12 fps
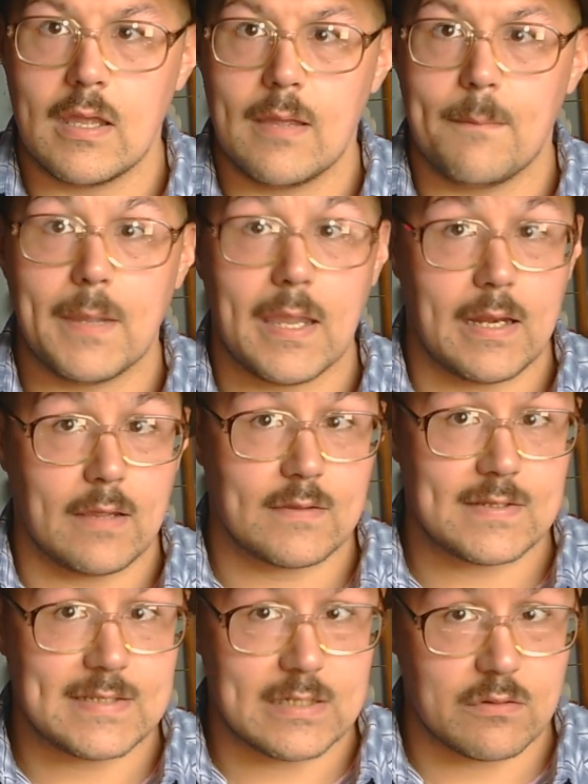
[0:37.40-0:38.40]
beginning of the
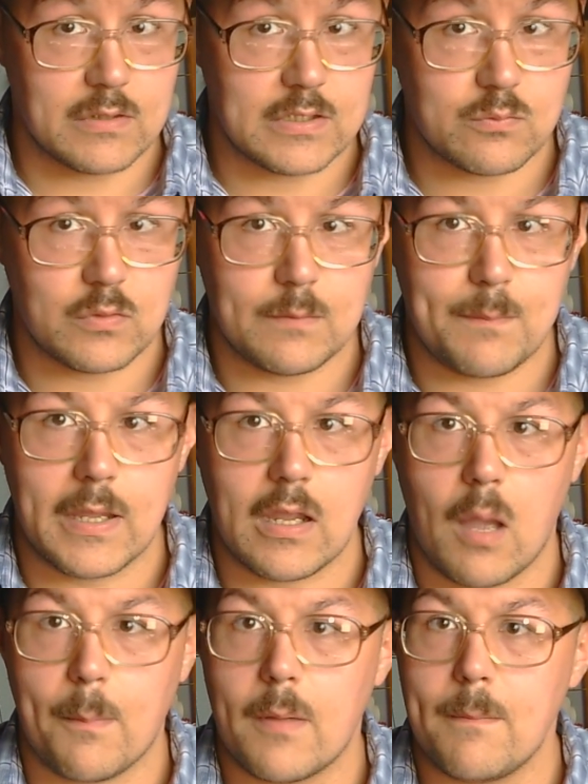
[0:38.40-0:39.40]
series. We pick
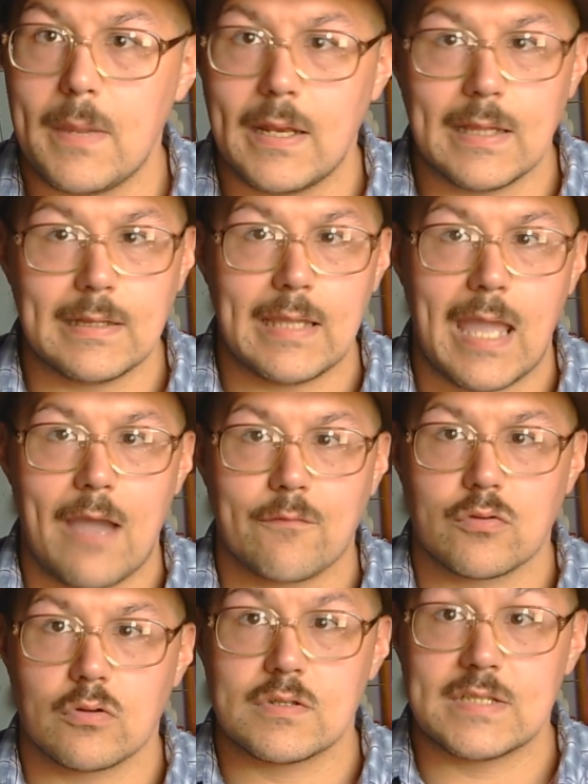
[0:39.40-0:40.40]
up immediately
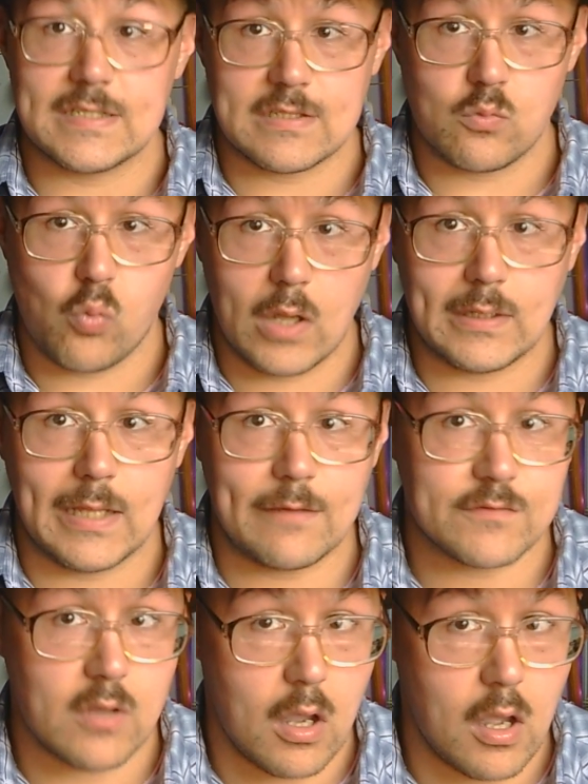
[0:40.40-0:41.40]
after Season 1 left
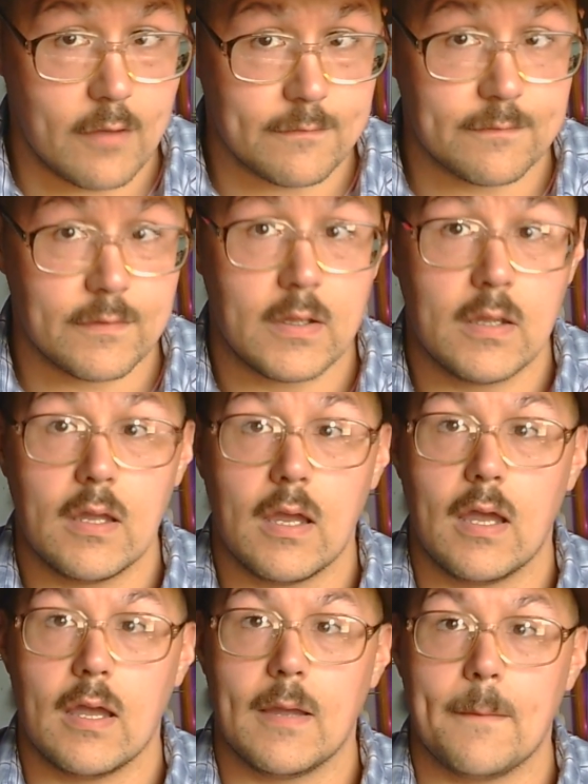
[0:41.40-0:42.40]
off,
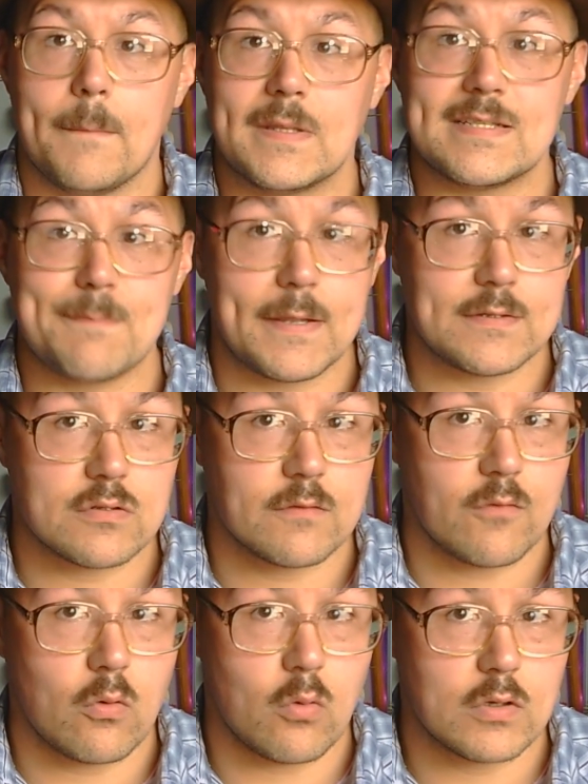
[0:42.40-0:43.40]
and Spencer, of
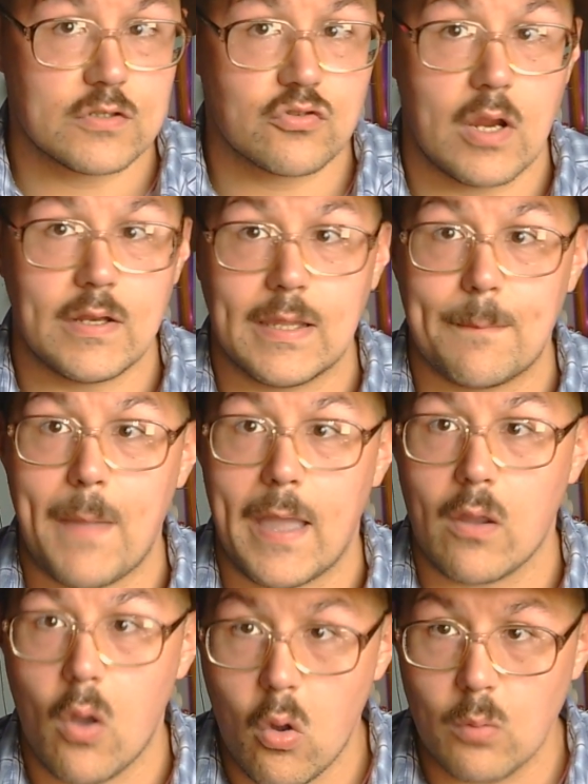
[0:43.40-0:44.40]
course, trying to get back
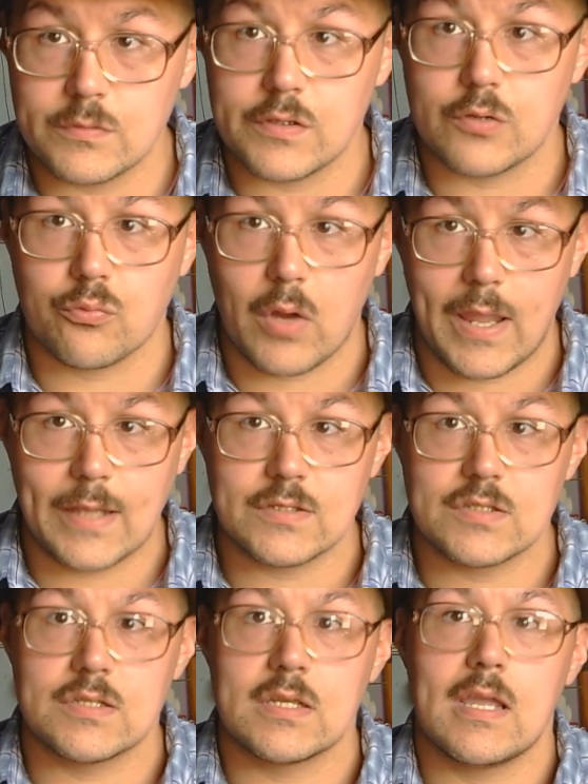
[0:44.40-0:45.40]
home to the
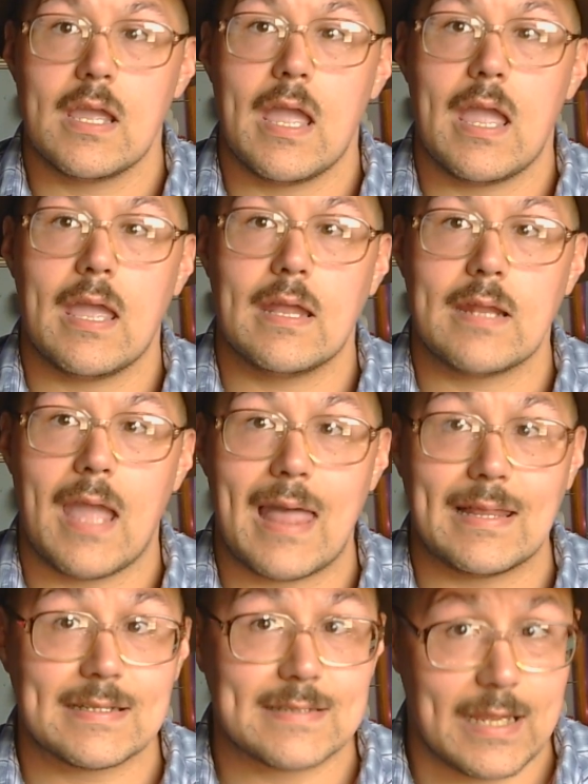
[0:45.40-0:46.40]
ranch, and
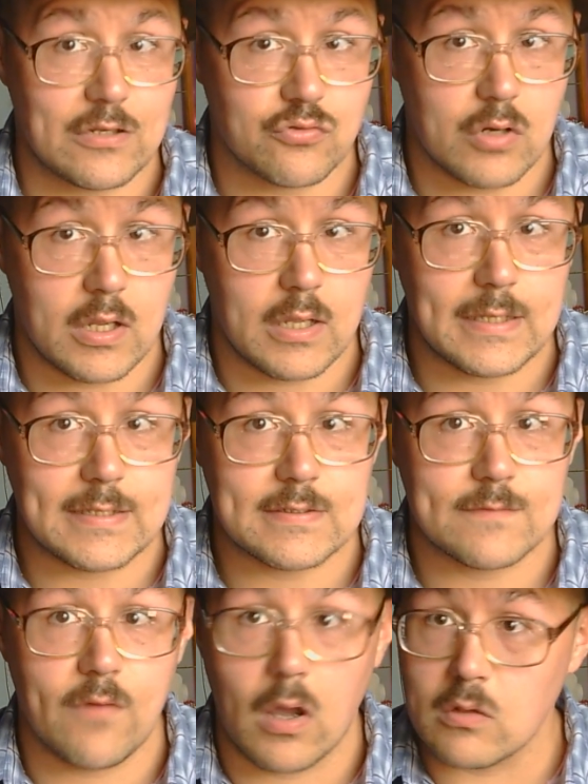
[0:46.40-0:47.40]
Alexandra is
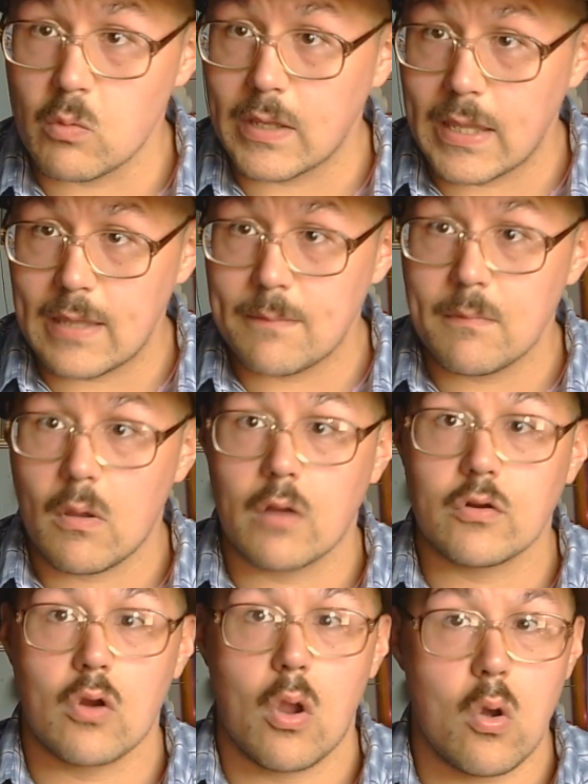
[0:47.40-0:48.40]
following him on
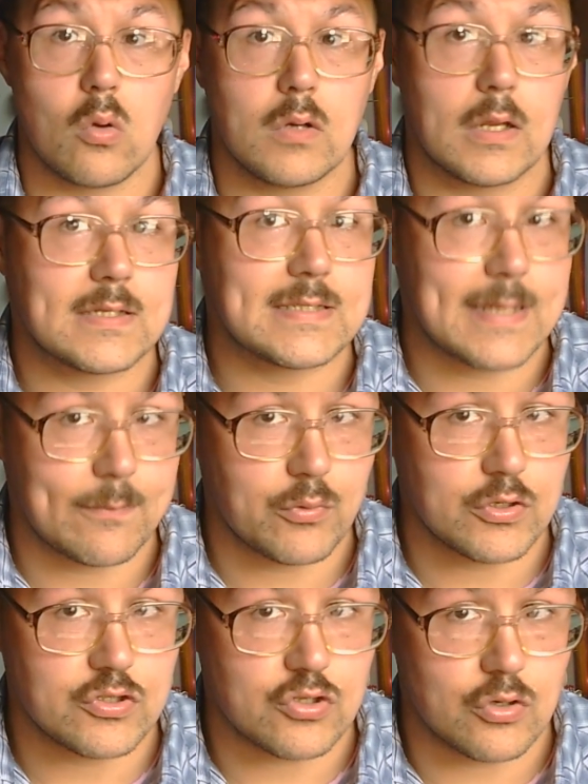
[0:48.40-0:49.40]
her own
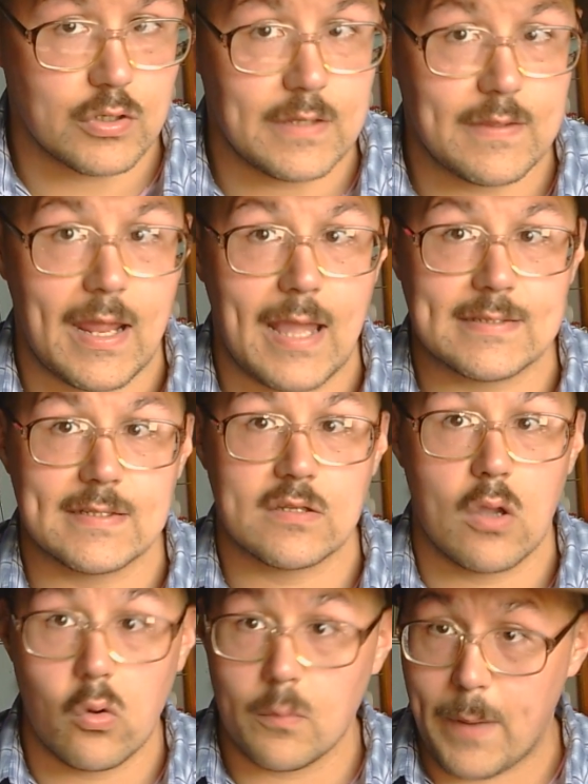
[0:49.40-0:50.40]
separate journey that has its
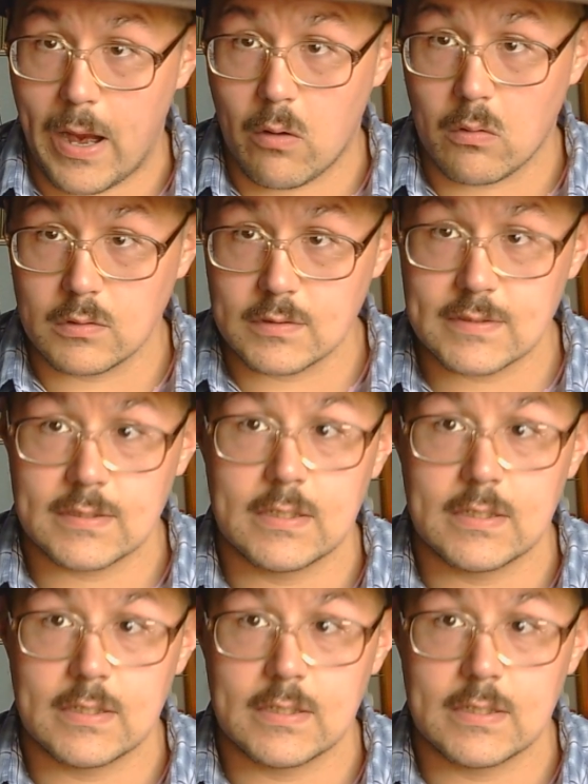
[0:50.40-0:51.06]
own perils.